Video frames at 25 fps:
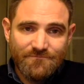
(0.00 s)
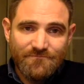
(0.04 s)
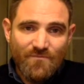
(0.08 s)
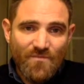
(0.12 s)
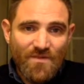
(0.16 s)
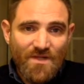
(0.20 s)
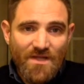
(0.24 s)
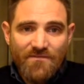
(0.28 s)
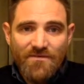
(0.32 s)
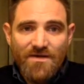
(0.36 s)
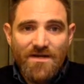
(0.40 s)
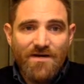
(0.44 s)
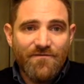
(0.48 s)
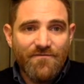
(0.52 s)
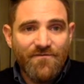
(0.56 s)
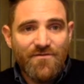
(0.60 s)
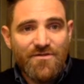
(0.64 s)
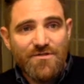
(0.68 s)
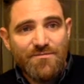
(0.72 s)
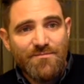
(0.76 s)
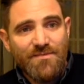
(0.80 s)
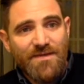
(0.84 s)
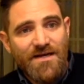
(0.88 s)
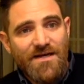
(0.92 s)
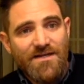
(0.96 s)
I've got a
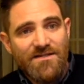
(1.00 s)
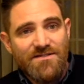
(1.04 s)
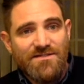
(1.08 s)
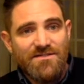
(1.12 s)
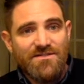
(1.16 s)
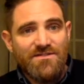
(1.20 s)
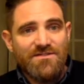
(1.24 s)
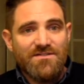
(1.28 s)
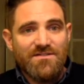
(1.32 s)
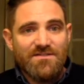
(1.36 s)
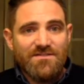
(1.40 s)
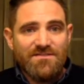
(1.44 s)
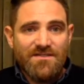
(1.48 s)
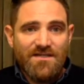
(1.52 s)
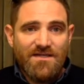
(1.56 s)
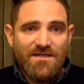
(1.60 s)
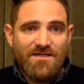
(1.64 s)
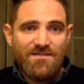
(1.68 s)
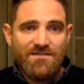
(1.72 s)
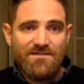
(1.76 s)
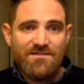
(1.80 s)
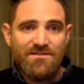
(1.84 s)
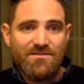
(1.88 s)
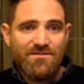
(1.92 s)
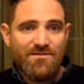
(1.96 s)
first passage that
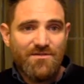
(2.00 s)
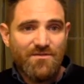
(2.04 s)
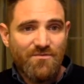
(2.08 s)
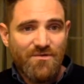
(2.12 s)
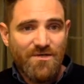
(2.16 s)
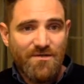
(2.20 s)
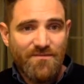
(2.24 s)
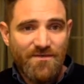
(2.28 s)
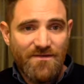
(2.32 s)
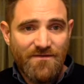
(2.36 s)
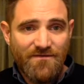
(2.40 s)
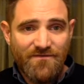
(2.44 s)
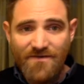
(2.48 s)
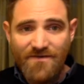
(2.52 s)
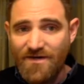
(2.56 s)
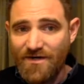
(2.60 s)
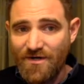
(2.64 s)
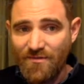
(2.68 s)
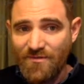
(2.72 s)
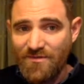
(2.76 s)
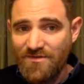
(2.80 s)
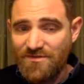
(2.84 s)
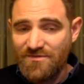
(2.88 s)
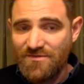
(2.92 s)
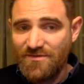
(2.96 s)
says, do you want to be a
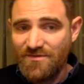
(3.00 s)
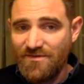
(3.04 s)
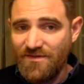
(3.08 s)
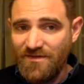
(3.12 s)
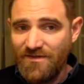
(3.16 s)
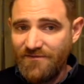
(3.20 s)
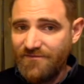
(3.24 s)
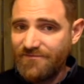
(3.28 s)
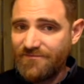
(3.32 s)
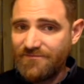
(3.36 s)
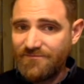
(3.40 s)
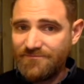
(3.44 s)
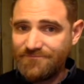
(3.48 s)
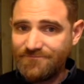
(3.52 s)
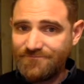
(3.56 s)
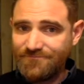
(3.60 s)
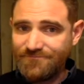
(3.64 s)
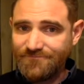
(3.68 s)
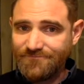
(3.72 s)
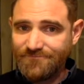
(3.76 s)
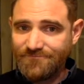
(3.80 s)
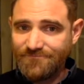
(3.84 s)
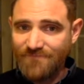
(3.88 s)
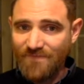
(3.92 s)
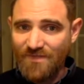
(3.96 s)
fighter, wizard, or thief?
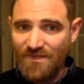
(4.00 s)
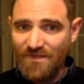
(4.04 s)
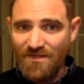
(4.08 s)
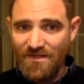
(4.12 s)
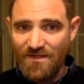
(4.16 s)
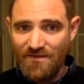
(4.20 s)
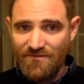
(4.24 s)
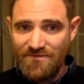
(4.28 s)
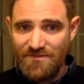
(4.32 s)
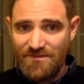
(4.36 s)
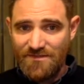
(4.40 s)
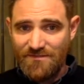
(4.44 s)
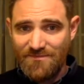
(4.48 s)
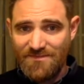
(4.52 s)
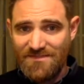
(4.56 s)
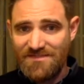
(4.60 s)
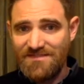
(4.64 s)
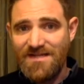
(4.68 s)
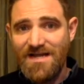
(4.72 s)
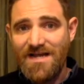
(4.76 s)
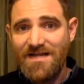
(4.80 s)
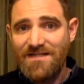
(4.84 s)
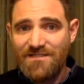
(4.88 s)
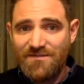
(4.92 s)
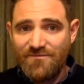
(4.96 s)
And it gives you some
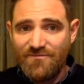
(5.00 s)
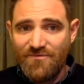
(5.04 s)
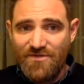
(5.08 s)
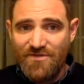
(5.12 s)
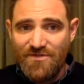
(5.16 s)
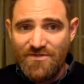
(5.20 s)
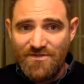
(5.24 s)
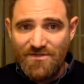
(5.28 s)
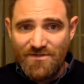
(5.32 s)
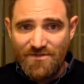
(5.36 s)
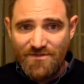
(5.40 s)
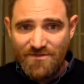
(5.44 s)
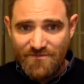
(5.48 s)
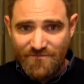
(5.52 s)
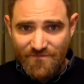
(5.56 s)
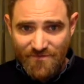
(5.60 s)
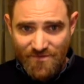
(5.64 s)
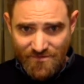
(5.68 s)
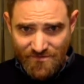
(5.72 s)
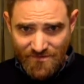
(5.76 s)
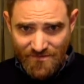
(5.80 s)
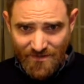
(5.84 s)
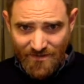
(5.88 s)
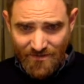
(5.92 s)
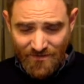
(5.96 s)
stats for each of those, for
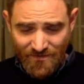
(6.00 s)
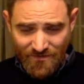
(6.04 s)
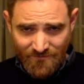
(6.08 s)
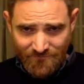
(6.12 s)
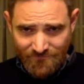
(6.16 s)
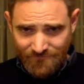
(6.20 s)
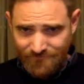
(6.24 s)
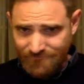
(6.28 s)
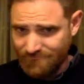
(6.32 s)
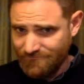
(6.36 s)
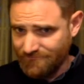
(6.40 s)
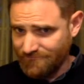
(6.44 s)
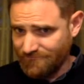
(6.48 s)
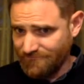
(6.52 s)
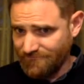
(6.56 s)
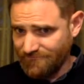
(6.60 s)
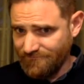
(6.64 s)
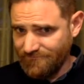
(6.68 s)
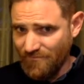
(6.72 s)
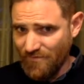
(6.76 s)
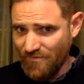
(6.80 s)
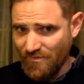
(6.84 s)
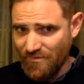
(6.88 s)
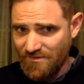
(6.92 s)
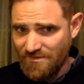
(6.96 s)
strength,
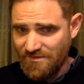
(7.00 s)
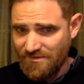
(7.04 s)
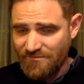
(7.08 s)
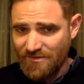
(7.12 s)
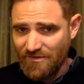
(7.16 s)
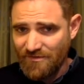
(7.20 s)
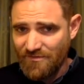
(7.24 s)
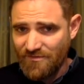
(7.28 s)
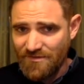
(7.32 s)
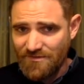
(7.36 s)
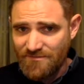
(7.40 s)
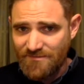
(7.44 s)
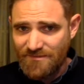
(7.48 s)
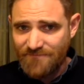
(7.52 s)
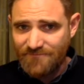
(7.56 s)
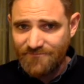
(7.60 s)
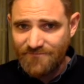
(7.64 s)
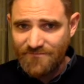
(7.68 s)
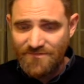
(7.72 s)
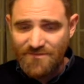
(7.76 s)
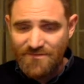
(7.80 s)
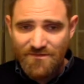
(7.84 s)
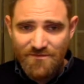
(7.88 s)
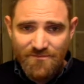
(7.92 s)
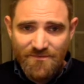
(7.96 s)
wisdom, and charisma.
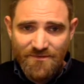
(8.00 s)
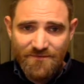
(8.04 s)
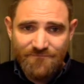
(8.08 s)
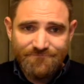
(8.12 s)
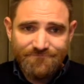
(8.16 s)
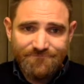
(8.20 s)
Excuse me.